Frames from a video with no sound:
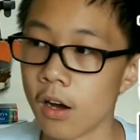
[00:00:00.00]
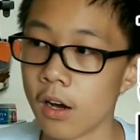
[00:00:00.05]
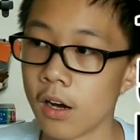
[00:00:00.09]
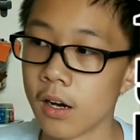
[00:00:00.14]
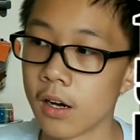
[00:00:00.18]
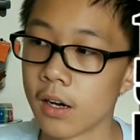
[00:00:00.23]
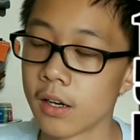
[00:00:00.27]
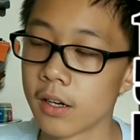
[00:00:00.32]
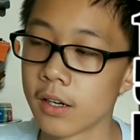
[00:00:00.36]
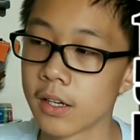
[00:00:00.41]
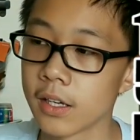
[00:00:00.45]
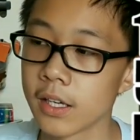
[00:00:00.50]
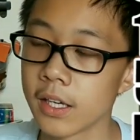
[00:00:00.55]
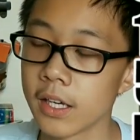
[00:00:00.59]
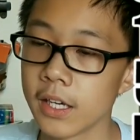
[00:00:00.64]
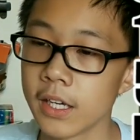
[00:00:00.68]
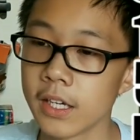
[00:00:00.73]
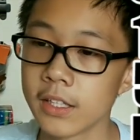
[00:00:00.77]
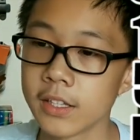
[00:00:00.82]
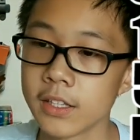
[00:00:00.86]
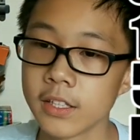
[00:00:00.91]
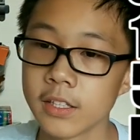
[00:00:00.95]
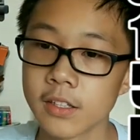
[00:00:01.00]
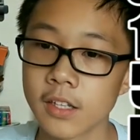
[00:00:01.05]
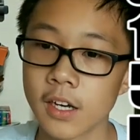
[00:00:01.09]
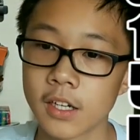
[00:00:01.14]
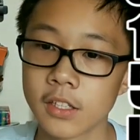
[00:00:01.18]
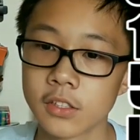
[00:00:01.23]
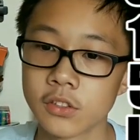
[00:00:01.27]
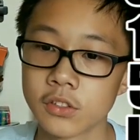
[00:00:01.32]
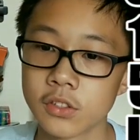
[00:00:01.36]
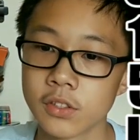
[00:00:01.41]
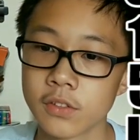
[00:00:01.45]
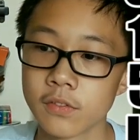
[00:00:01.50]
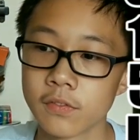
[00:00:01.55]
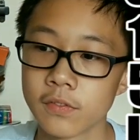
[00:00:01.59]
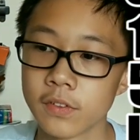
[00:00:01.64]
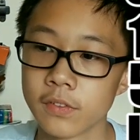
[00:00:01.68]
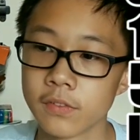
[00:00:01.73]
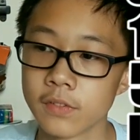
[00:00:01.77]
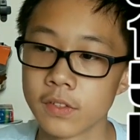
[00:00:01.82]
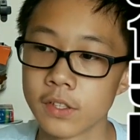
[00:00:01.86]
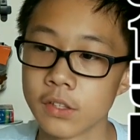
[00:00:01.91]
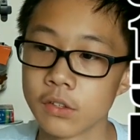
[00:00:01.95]
uh,
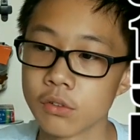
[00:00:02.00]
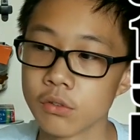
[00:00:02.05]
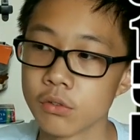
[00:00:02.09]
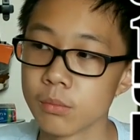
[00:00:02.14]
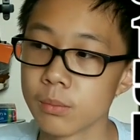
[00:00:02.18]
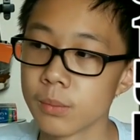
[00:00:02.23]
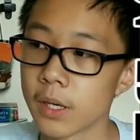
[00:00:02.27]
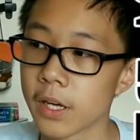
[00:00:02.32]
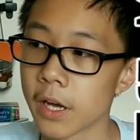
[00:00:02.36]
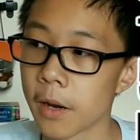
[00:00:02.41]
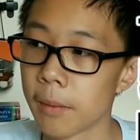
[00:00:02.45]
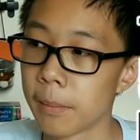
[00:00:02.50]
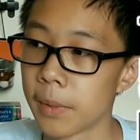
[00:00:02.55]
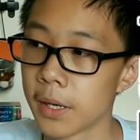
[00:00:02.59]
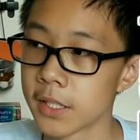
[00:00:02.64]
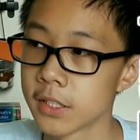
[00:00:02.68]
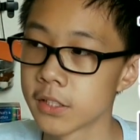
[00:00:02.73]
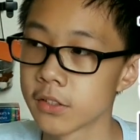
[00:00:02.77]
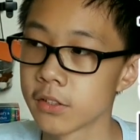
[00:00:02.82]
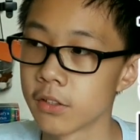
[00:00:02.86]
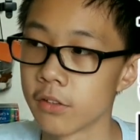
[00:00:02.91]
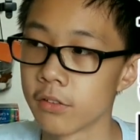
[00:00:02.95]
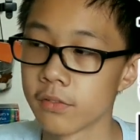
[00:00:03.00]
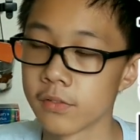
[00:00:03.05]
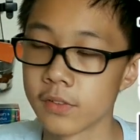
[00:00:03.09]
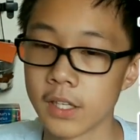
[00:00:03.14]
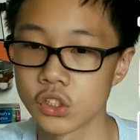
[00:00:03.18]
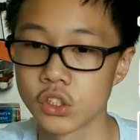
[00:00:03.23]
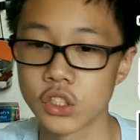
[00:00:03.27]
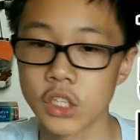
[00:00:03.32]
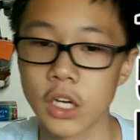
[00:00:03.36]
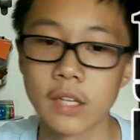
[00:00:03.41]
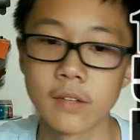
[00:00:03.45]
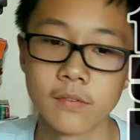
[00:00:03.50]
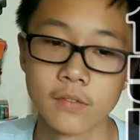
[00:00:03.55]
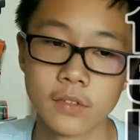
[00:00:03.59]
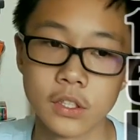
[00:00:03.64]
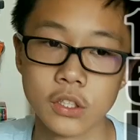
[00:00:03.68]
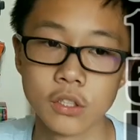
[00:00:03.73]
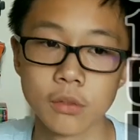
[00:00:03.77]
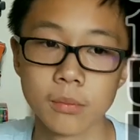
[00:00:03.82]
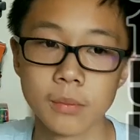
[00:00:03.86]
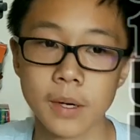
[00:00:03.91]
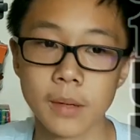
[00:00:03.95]
1852 megabytes of shared
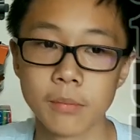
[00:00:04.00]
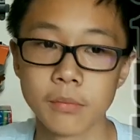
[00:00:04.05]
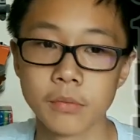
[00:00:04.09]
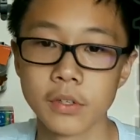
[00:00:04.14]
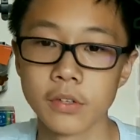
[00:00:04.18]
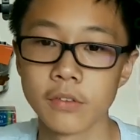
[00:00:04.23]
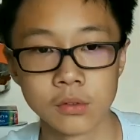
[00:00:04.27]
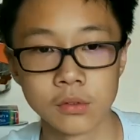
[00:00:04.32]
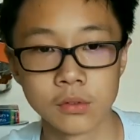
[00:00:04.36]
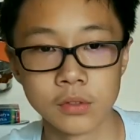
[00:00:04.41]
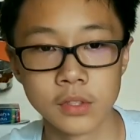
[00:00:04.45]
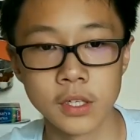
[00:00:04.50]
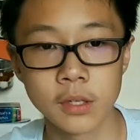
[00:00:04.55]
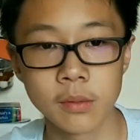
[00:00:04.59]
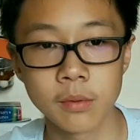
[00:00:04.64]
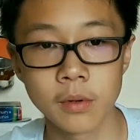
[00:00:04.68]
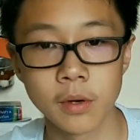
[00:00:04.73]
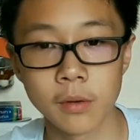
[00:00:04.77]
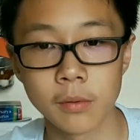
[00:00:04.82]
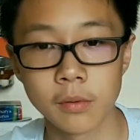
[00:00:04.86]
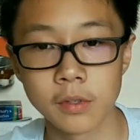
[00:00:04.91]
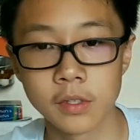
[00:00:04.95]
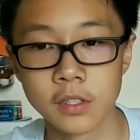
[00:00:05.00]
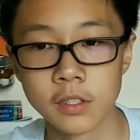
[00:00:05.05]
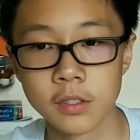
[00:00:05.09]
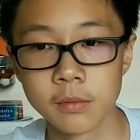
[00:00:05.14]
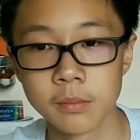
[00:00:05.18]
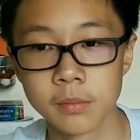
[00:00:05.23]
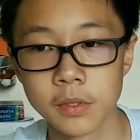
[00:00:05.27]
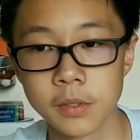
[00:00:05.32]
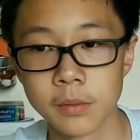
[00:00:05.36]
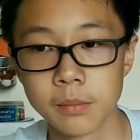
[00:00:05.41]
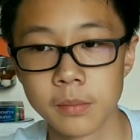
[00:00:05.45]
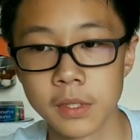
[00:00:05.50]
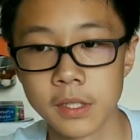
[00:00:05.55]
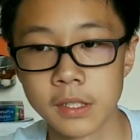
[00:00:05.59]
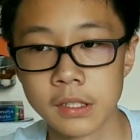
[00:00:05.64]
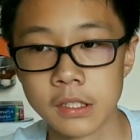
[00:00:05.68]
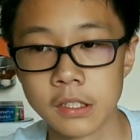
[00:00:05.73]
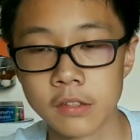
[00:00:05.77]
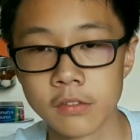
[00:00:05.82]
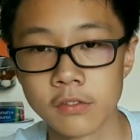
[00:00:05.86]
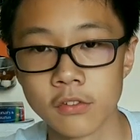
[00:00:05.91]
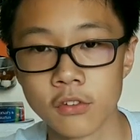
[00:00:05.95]
video memory. Today we are gonna be
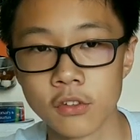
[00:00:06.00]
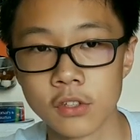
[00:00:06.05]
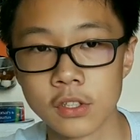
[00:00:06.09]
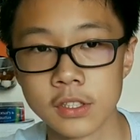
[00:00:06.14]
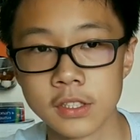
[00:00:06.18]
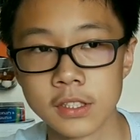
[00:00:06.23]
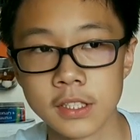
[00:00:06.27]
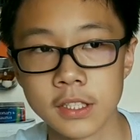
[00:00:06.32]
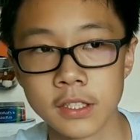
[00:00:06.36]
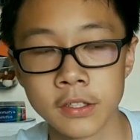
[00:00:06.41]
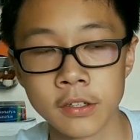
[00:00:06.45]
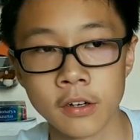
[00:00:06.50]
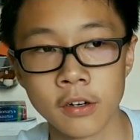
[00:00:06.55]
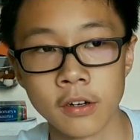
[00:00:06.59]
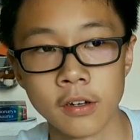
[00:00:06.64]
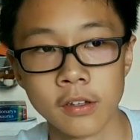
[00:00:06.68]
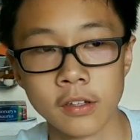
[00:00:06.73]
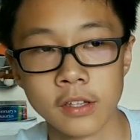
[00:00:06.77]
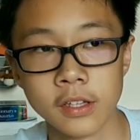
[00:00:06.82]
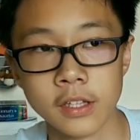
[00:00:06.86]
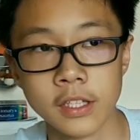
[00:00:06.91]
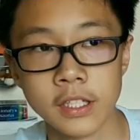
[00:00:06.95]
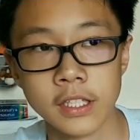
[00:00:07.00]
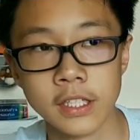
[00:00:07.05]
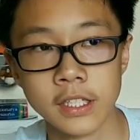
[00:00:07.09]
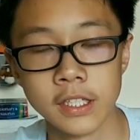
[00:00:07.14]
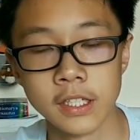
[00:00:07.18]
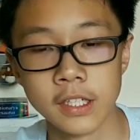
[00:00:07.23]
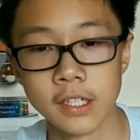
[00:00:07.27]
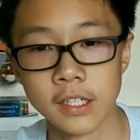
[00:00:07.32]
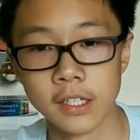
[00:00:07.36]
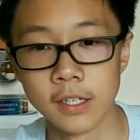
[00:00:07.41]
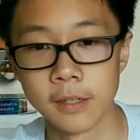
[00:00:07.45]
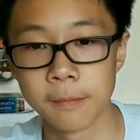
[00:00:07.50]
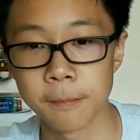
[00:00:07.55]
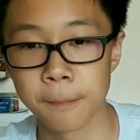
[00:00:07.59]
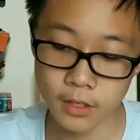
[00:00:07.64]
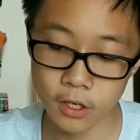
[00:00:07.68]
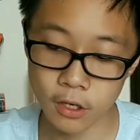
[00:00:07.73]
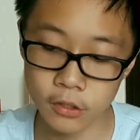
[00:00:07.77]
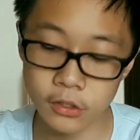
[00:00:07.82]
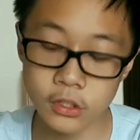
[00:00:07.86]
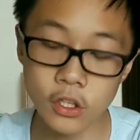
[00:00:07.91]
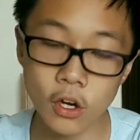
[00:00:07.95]
mainly focusing on the uh,
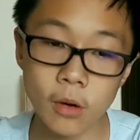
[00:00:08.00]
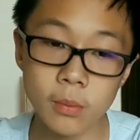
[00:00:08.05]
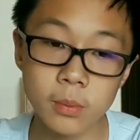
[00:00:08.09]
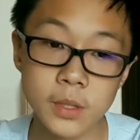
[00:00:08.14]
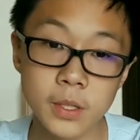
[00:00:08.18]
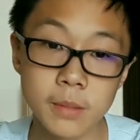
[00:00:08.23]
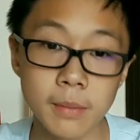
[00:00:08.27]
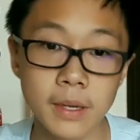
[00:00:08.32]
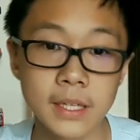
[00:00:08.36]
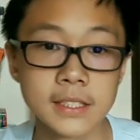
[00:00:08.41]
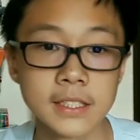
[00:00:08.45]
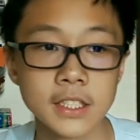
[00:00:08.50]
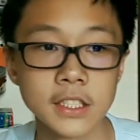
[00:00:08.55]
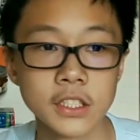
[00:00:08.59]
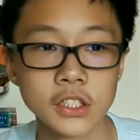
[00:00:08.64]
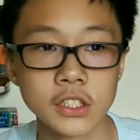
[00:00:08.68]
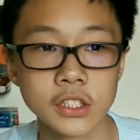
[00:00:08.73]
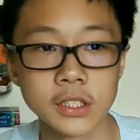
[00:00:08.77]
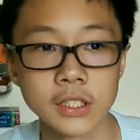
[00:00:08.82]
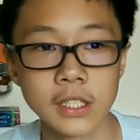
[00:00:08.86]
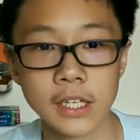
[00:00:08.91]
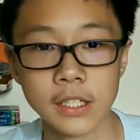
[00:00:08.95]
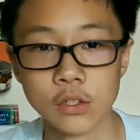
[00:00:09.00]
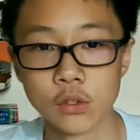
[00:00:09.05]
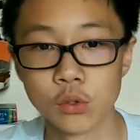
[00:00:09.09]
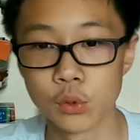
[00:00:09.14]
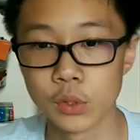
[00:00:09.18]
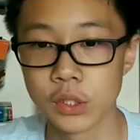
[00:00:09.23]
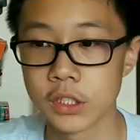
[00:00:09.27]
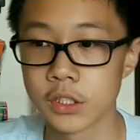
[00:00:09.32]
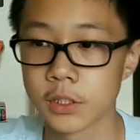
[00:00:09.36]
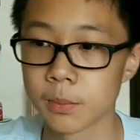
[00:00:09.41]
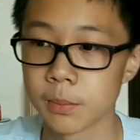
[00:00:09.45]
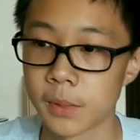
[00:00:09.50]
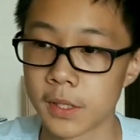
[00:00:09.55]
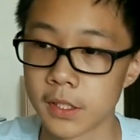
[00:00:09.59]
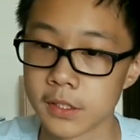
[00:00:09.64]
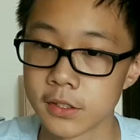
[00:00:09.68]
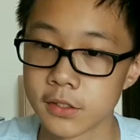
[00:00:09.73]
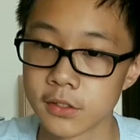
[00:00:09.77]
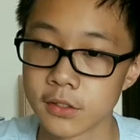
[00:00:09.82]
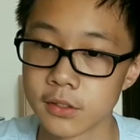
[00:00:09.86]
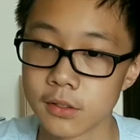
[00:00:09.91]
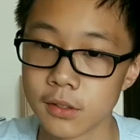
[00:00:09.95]
on the optimization and tweaks
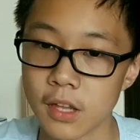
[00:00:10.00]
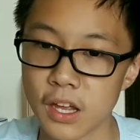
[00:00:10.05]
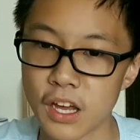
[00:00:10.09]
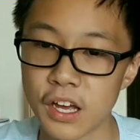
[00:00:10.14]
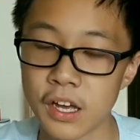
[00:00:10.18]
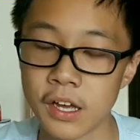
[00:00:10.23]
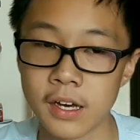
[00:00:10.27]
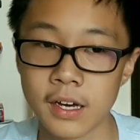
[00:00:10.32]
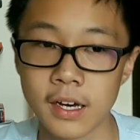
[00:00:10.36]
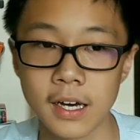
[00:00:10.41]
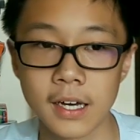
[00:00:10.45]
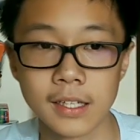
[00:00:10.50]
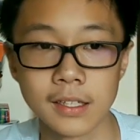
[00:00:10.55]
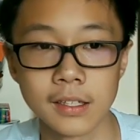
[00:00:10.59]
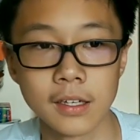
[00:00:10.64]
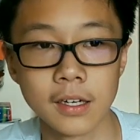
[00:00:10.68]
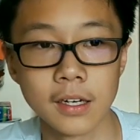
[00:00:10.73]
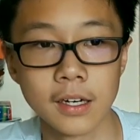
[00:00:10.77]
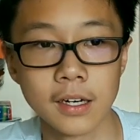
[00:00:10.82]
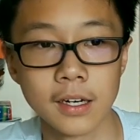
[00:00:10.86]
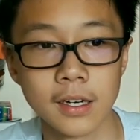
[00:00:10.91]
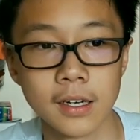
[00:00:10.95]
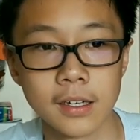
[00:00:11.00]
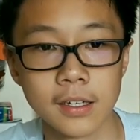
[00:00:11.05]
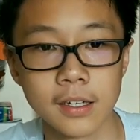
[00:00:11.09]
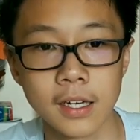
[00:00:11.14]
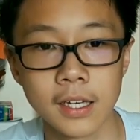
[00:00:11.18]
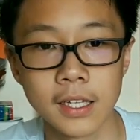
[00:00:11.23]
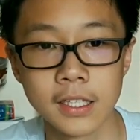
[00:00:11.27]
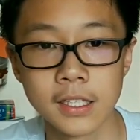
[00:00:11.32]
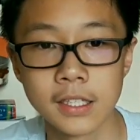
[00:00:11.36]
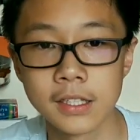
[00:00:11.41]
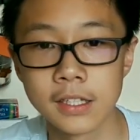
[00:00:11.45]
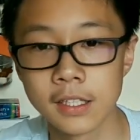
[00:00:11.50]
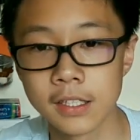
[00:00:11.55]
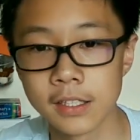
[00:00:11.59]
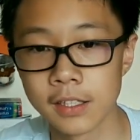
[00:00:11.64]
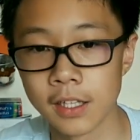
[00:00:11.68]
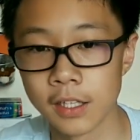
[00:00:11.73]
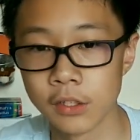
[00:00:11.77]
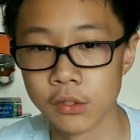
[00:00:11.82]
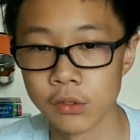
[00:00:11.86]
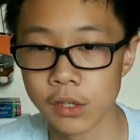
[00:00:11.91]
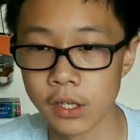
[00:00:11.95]
part. So uh, anything
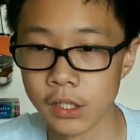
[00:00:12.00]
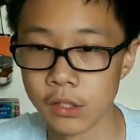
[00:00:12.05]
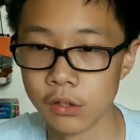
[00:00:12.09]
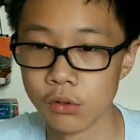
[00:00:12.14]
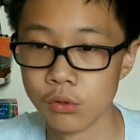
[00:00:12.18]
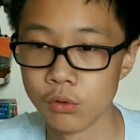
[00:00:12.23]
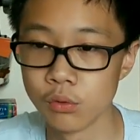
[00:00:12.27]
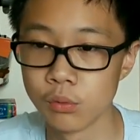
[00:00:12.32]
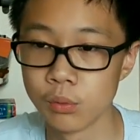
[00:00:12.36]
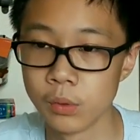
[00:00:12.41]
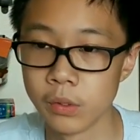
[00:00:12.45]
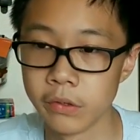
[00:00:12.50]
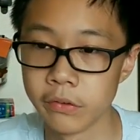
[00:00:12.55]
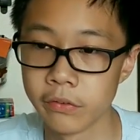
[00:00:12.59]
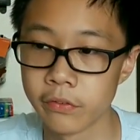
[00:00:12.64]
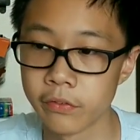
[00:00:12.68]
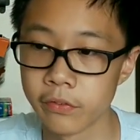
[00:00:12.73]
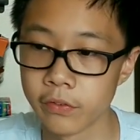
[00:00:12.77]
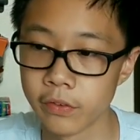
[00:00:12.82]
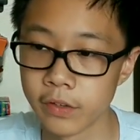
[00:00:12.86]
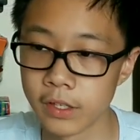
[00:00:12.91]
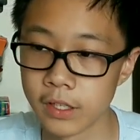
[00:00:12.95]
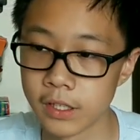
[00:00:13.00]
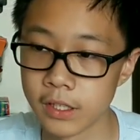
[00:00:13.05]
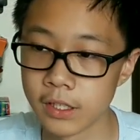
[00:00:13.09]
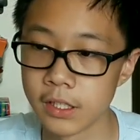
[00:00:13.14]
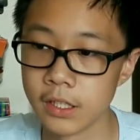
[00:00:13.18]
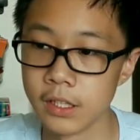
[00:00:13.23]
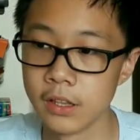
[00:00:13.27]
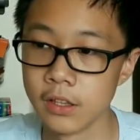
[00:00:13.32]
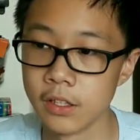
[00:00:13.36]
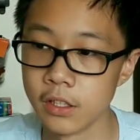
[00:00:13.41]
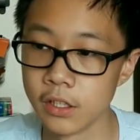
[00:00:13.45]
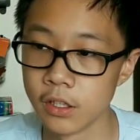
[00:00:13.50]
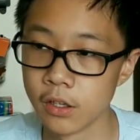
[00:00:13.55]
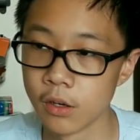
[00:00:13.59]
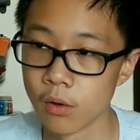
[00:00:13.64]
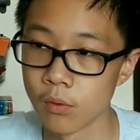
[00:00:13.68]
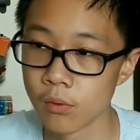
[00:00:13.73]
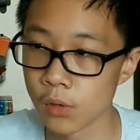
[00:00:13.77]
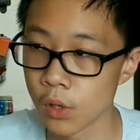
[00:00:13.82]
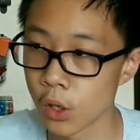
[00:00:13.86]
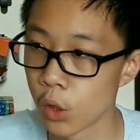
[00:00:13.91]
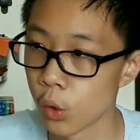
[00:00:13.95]
that you can do with uh, in the
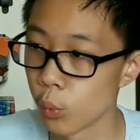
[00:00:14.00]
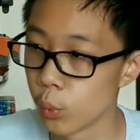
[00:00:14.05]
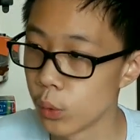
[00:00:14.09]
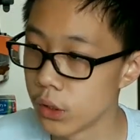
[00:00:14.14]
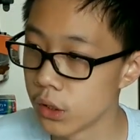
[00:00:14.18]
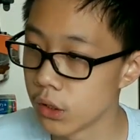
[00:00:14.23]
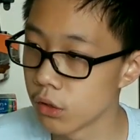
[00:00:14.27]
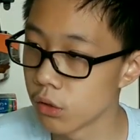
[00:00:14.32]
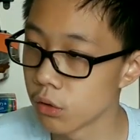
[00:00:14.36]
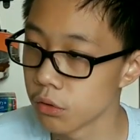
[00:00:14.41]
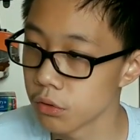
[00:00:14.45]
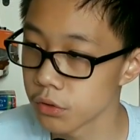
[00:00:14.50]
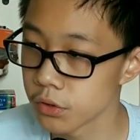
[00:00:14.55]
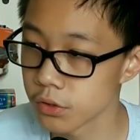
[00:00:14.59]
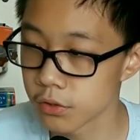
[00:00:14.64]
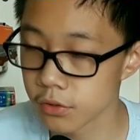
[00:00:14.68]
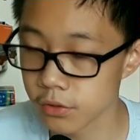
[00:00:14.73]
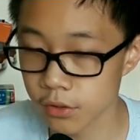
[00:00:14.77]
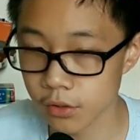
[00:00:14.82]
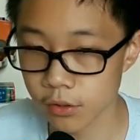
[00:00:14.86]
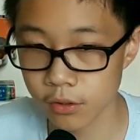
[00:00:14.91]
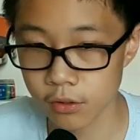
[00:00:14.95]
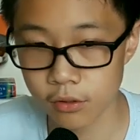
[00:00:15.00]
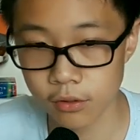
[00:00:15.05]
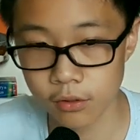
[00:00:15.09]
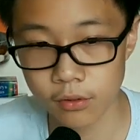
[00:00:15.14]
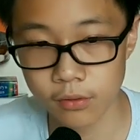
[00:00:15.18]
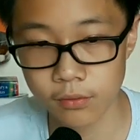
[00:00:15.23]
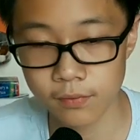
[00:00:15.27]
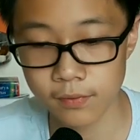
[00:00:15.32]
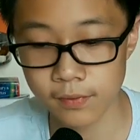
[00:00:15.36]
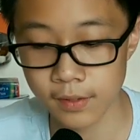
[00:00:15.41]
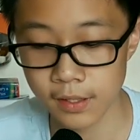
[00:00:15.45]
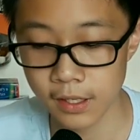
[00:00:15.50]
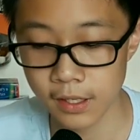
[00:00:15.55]
Windows or